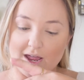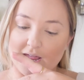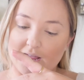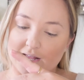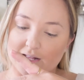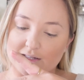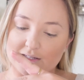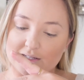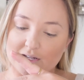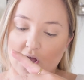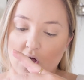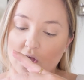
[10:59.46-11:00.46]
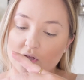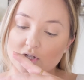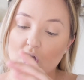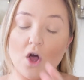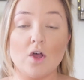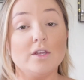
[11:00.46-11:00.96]
It's called
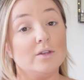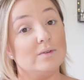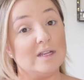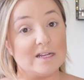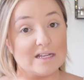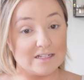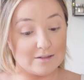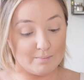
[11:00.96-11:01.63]
All You Need Is